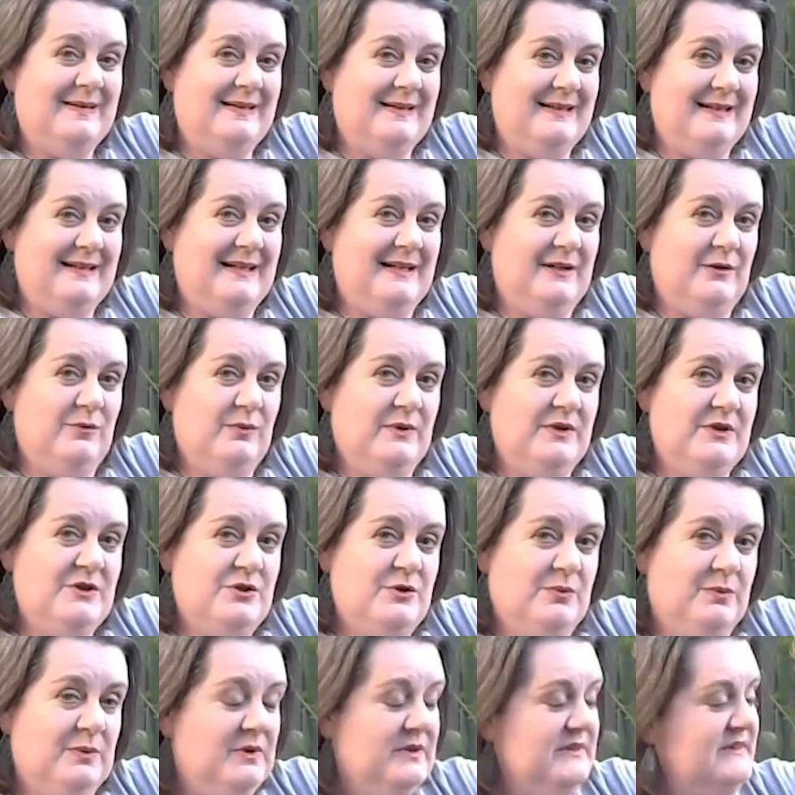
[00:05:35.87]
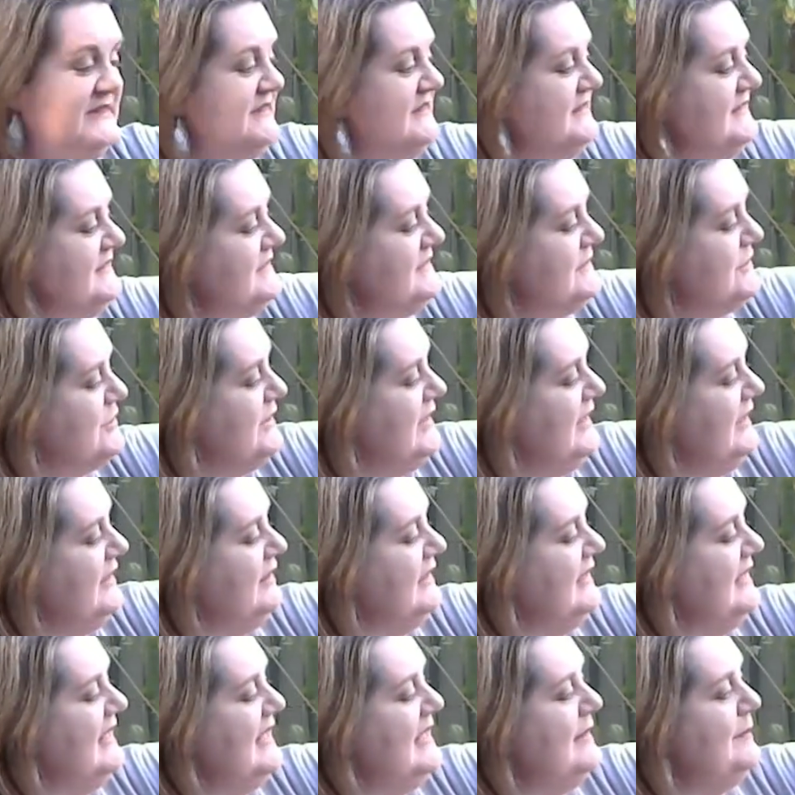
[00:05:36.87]
inward towards the string.
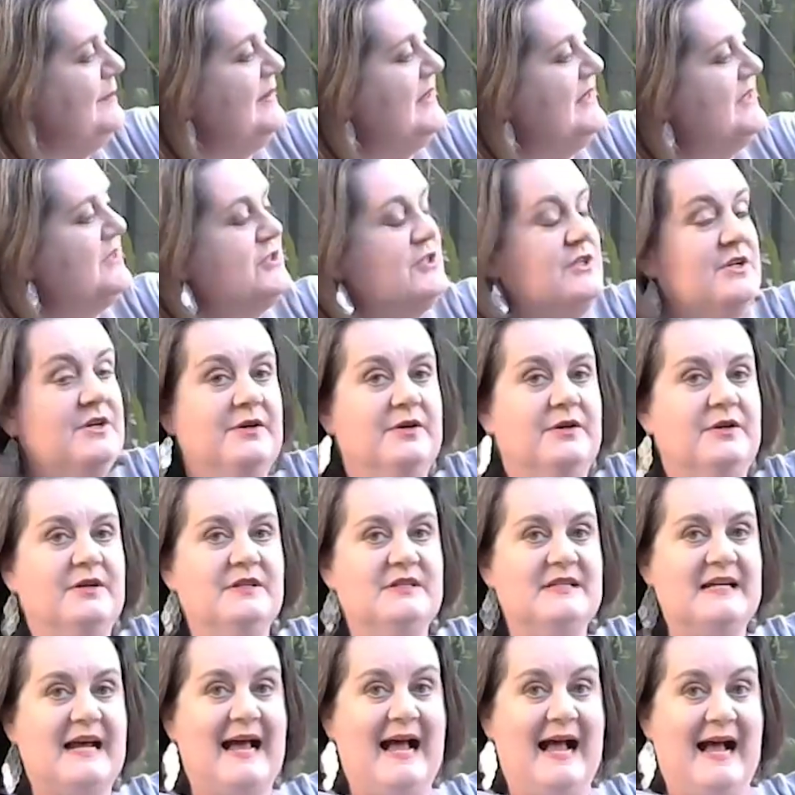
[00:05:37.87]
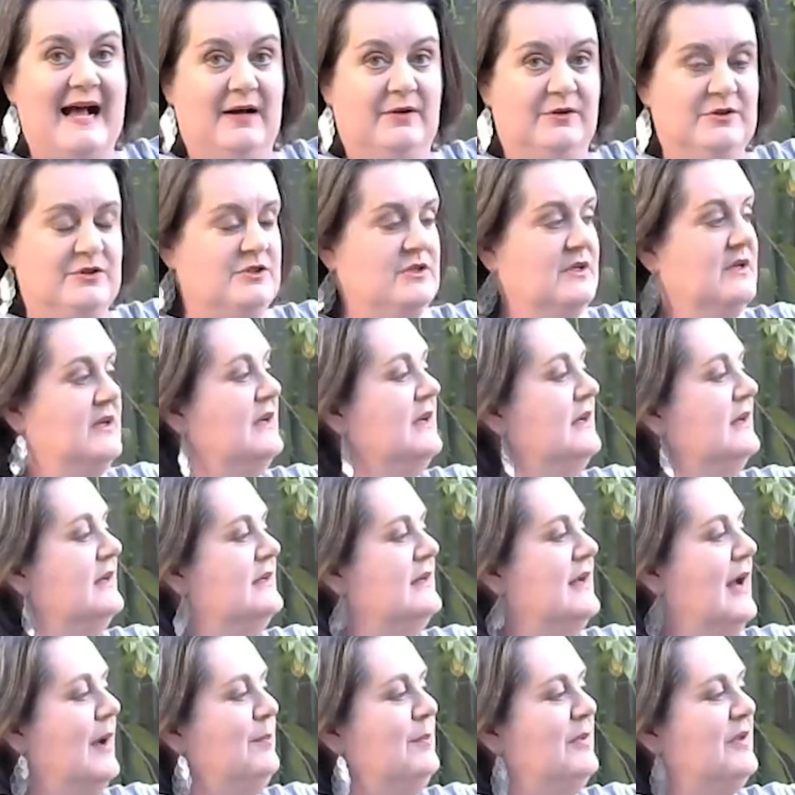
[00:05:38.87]
Keep it turned out.
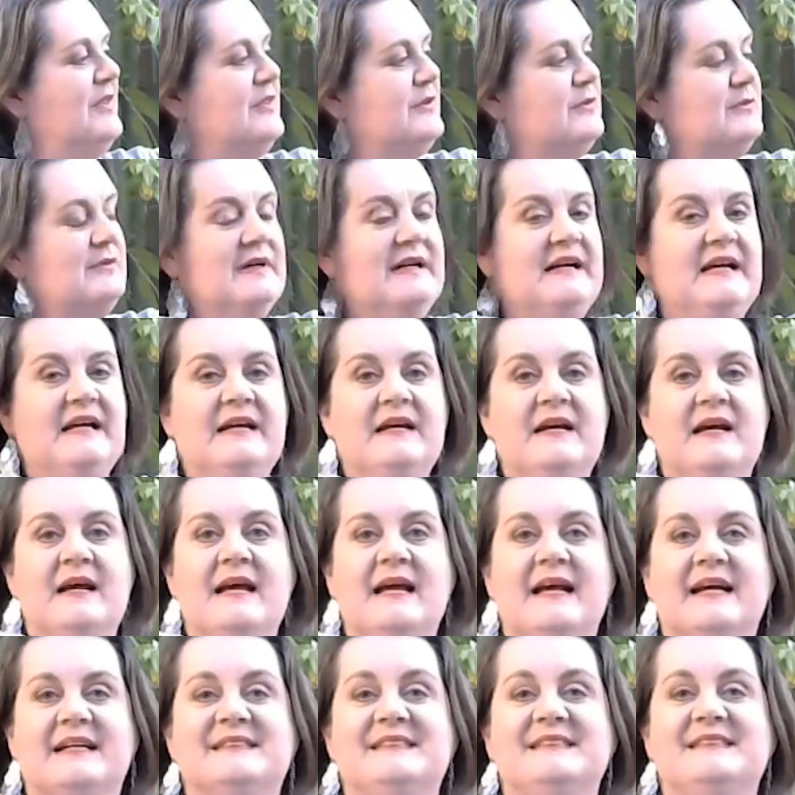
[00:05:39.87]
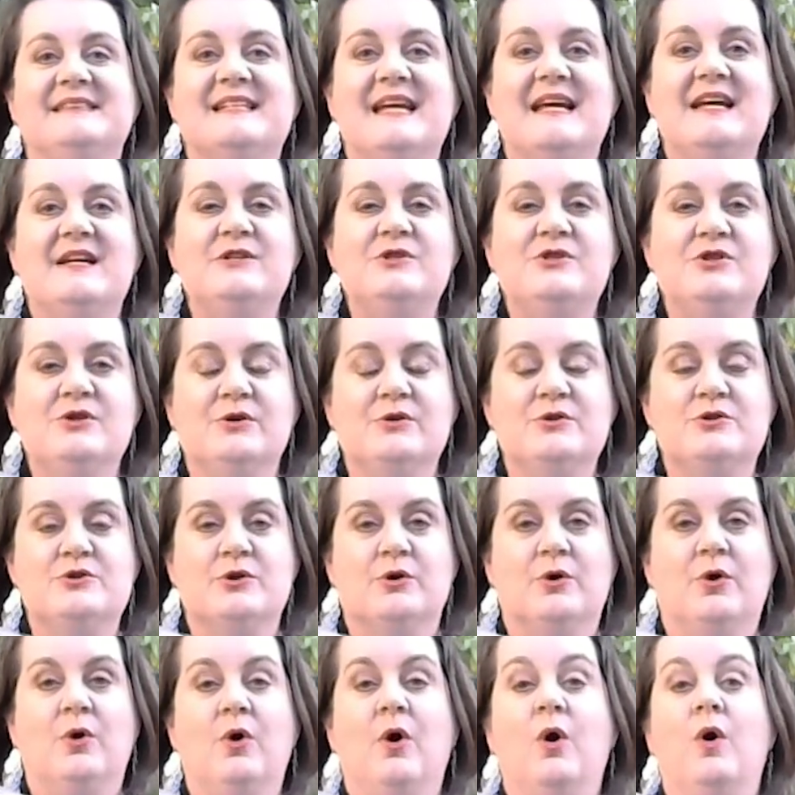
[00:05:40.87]
Number 3, extend your
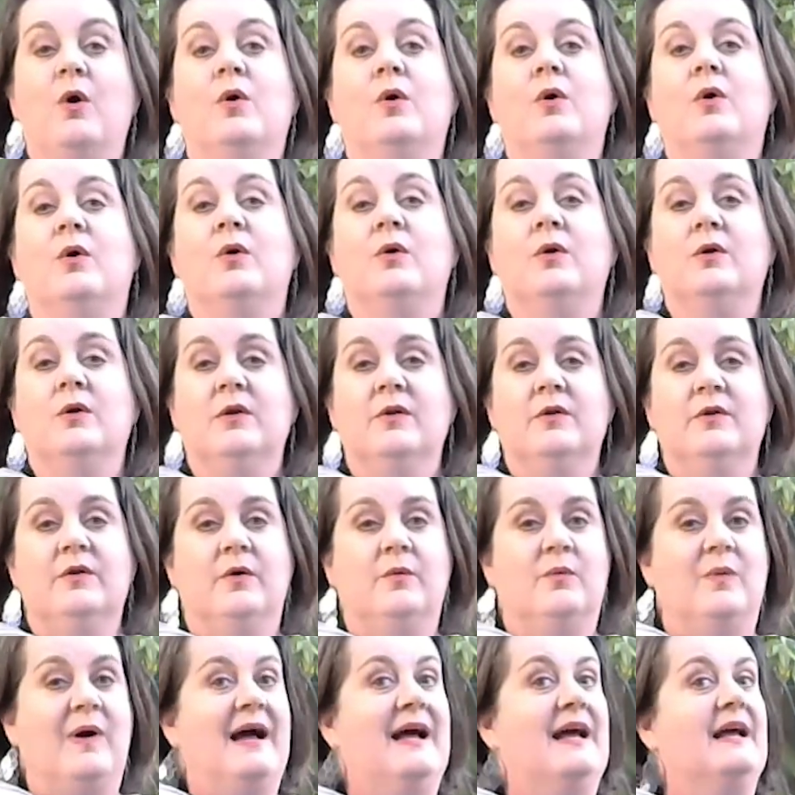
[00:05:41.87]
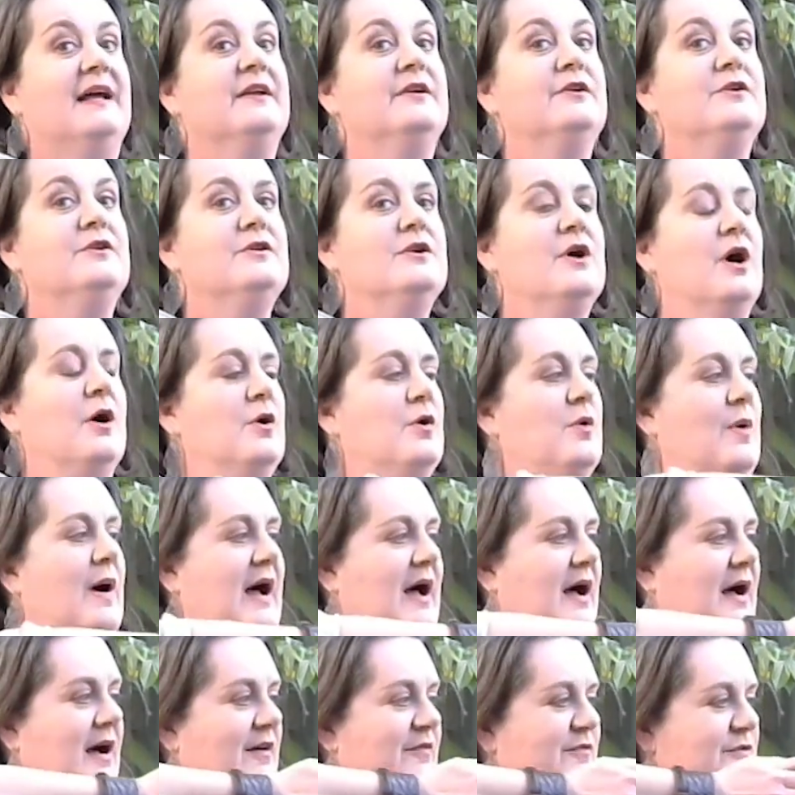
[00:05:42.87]
draw all the way, no
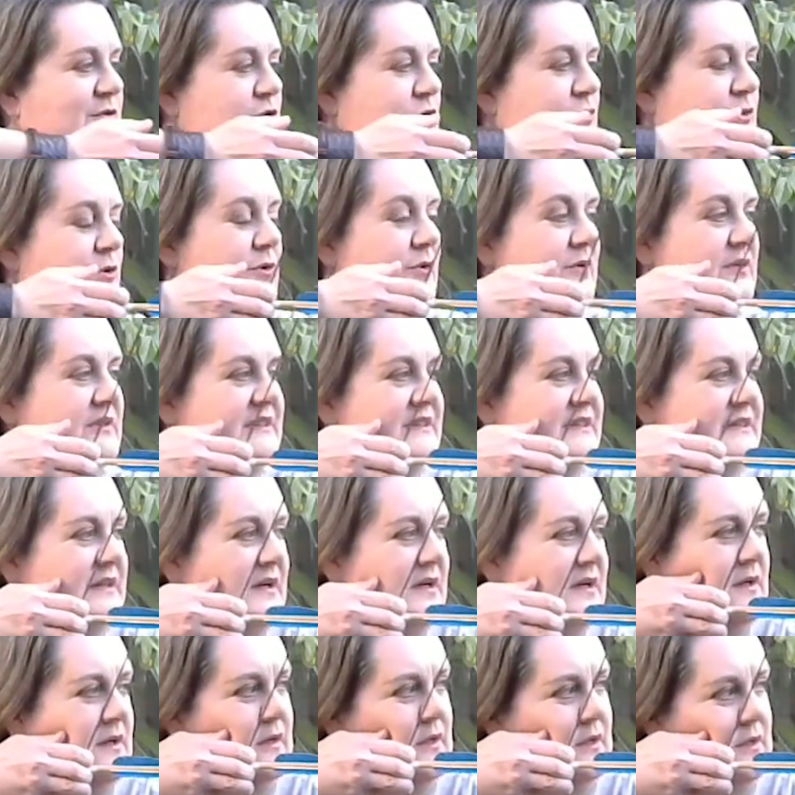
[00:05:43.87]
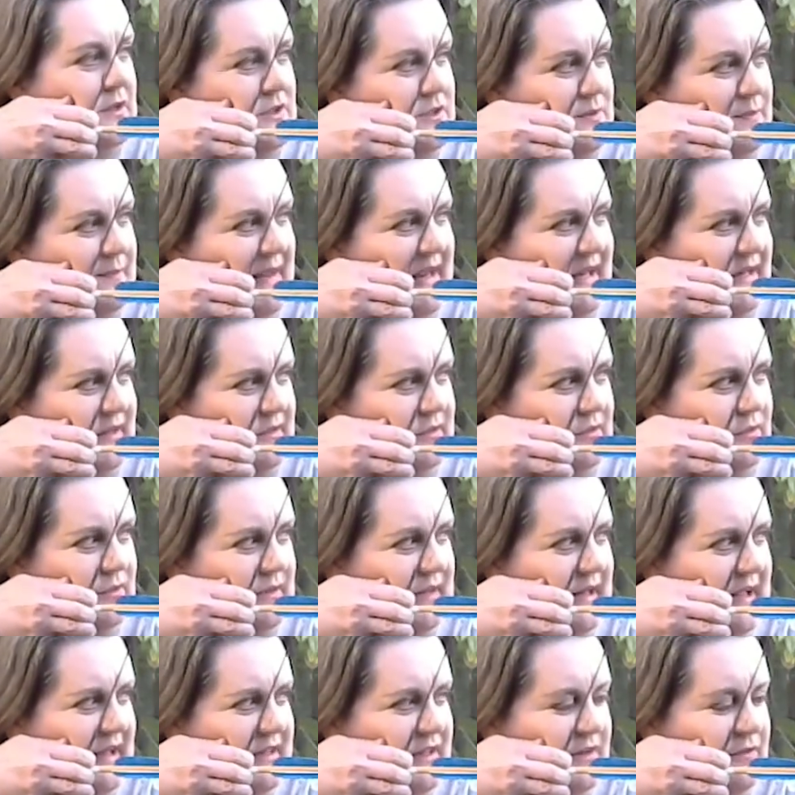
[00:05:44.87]
half draws, to make it look
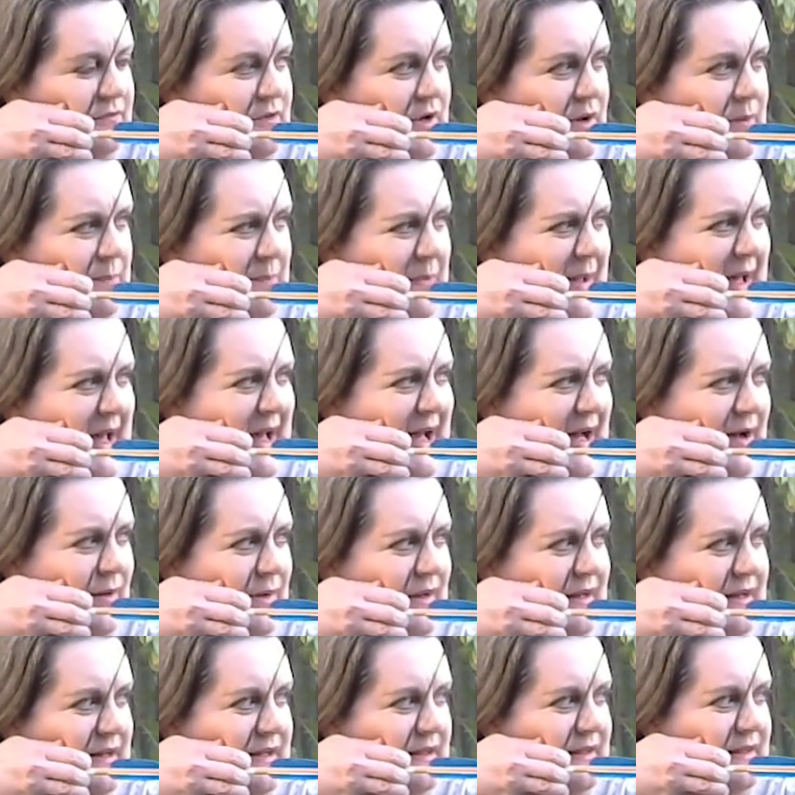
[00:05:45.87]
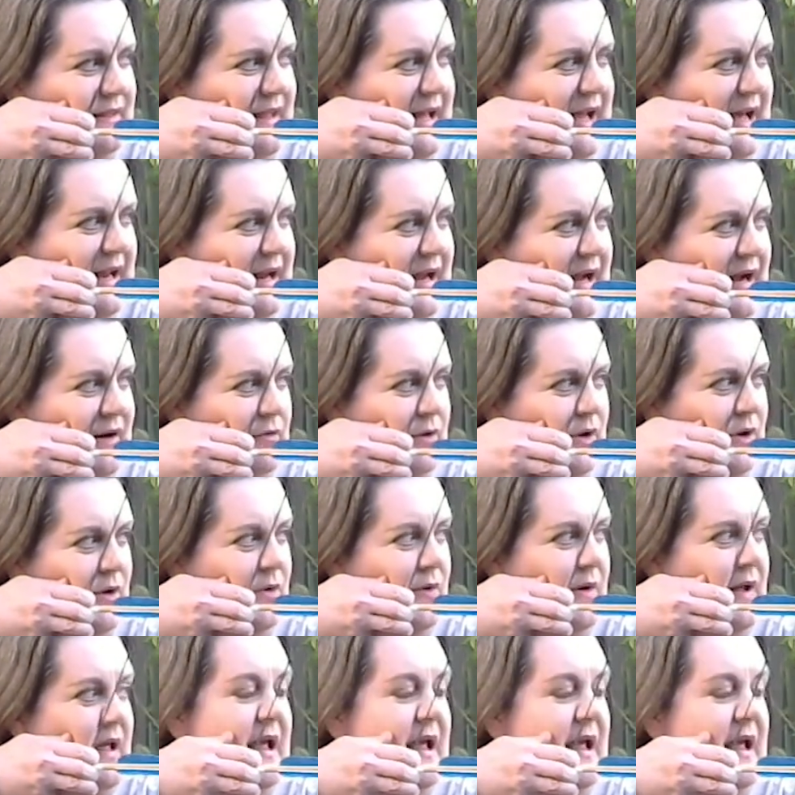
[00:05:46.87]
like you've got power in that arrow.